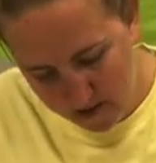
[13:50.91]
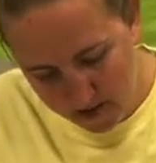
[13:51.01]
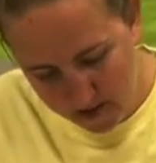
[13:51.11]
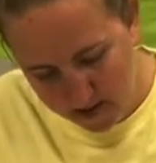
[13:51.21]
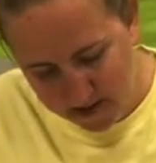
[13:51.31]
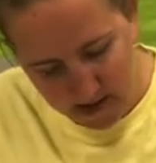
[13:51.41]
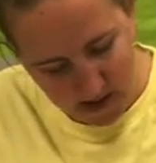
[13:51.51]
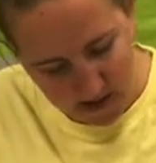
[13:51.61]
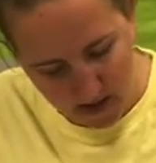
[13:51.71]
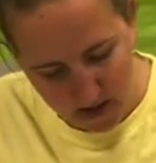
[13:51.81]
This is
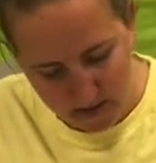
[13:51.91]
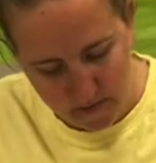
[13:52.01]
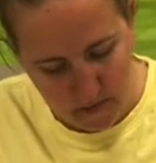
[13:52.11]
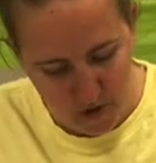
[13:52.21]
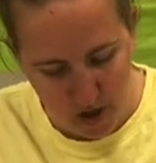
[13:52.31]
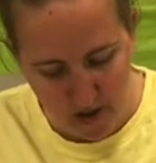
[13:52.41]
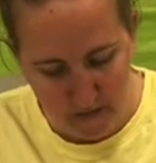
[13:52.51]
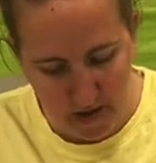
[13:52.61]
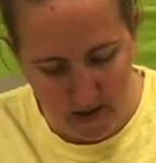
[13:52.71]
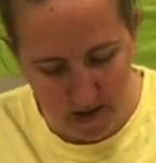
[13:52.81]
chalk
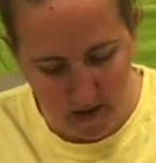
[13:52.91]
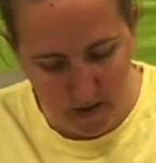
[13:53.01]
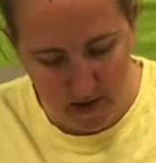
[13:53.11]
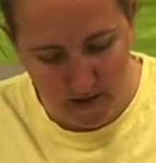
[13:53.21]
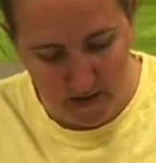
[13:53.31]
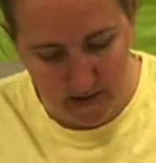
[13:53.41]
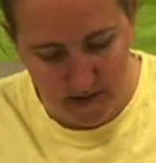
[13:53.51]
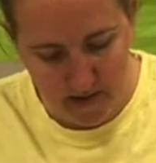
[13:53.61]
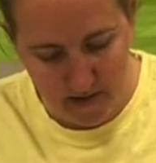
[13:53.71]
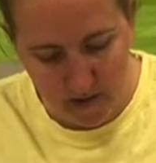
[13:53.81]
paint that we're using,
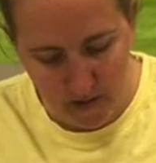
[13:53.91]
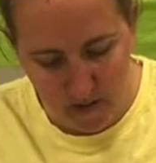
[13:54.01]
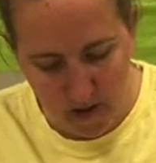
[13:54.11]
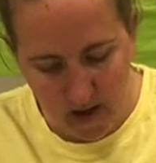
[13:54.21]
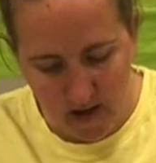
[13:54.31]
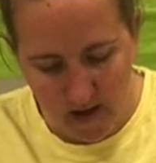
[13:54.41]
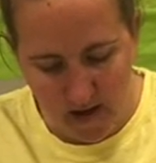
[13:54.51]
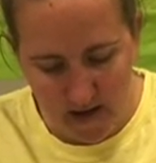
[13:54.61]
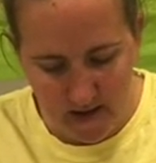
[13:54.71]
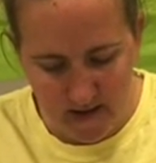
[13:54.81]
so it
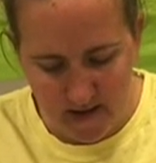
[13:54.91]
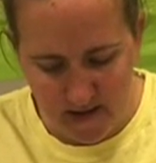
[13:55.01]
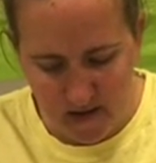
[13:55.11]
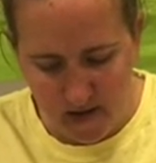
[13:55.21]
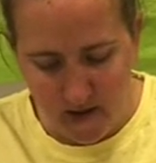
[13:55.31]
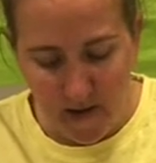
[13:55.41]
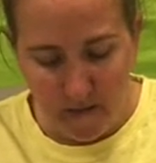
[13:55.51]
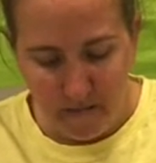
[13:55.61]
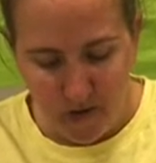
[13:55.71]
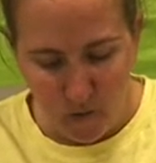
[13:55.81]
is
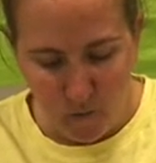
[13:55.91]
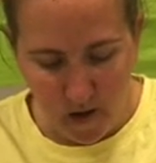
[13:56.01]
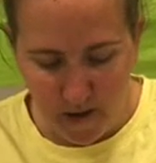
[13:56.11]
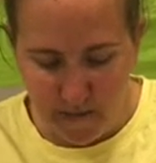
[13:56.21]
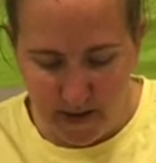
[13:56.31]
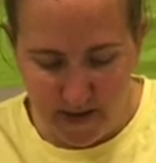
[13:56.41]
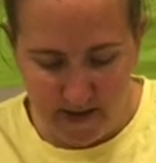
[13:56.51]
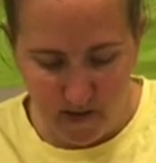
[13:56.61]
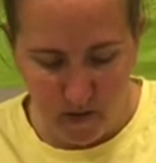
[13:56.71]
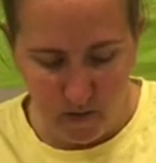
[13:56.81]
water-based, so
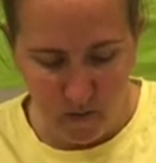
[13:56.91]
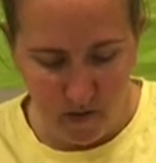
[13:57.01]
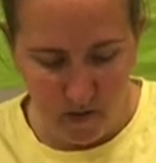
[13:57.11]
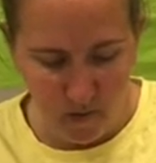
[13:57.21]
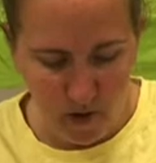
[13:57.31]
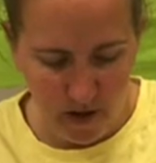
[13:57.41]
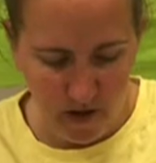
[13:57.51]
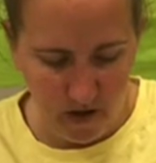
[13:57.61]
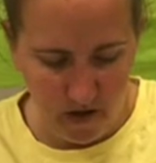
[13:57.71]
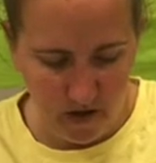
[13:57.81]
it will wash
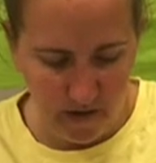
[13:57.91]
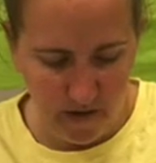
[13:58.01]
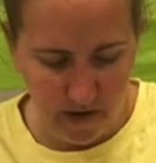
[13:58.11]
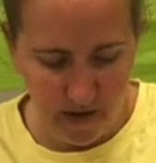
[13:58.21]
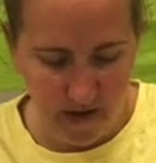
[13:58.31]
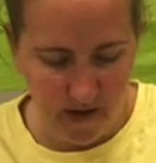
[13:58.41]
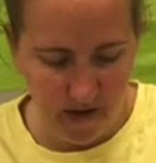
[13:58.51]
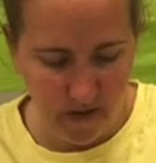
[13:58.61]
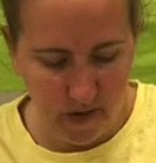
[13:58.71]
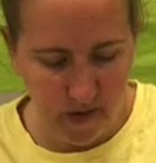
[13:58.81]
off your hands
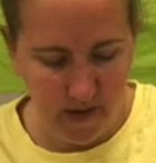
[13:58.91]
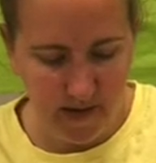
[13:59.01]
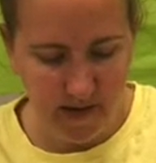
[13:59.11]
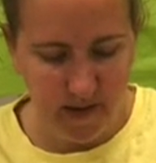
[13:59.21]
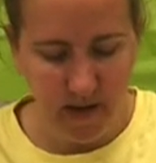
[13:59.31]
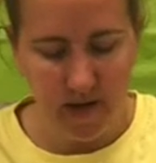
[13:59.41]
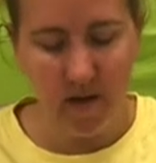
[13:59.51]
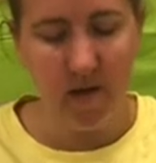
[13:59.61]
very easily.